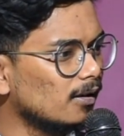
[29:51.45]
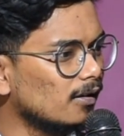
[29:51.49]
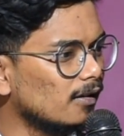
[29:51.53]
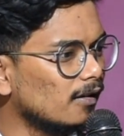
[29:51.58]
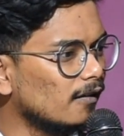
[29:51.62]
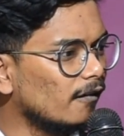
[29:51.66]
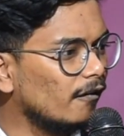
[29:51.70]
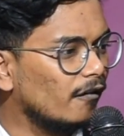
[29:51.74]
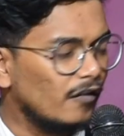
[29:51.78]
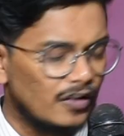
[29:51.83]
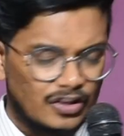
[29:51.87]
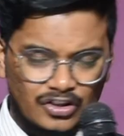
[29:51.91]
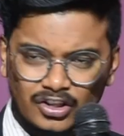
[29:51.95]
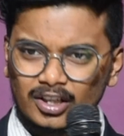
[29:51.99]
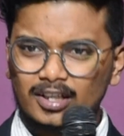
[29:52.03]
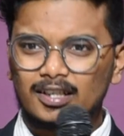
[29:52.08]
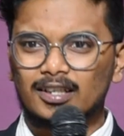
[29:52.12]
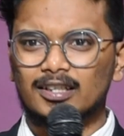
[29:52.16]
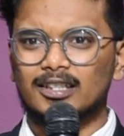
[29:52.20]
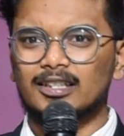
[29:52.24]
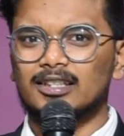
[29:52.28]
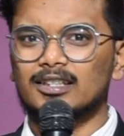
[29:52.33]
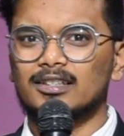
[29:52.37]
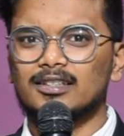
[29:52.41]

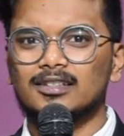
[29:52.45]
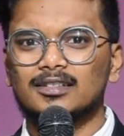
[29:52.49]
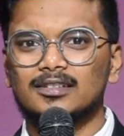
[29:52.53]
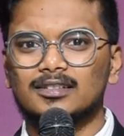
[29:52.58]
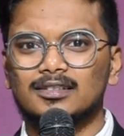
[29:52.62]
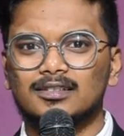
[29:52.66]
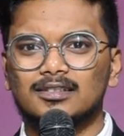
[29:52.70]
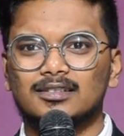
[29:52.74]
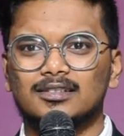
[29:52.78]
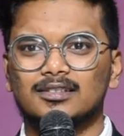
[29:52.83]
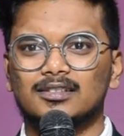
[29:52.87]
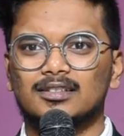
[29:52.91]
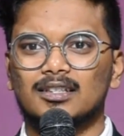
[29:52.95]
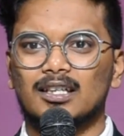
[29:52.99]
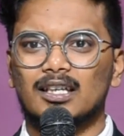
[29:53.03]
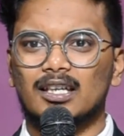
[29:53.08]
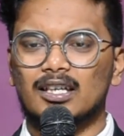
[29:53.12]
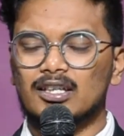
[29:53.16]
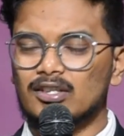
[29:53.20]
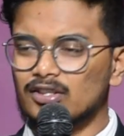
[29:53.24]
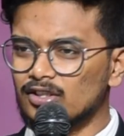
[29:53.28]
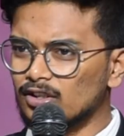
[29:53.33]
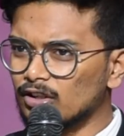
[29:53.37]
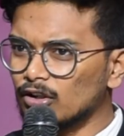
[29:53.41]
Physically,
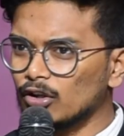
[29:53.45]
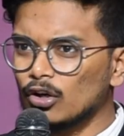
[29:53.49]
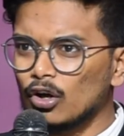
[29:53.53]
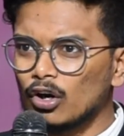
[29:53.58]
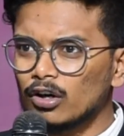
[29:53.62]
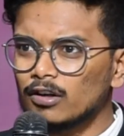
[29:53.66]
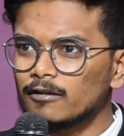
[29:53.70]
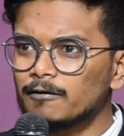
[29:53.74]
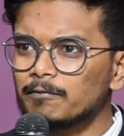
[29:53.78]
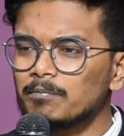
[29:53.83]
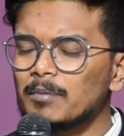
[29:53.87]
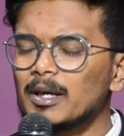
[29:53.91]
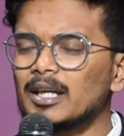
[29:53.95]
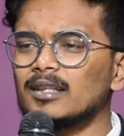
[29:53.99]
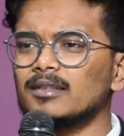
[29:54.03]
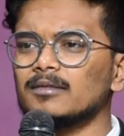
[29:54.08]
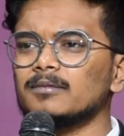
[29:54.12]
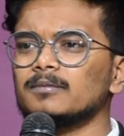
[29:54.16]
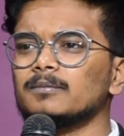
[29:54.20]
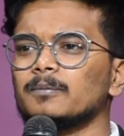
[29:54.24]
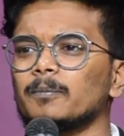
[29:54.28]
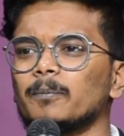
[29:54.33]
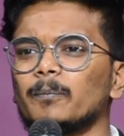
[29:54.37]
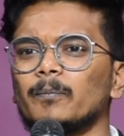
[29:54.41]
he's in a lot of
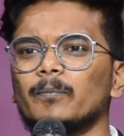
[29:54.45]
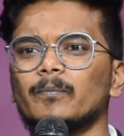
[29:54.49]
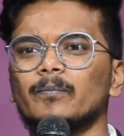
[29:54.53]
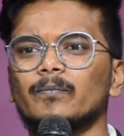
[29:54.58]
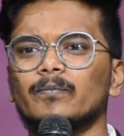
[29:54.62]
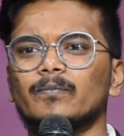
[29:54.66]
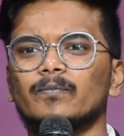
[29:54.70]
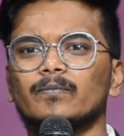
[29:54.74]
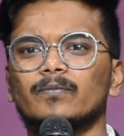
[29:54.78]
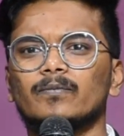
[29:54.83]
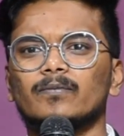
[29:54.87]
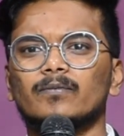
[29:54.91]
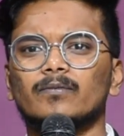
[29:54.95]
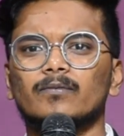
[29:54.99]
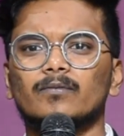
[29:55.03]
pain.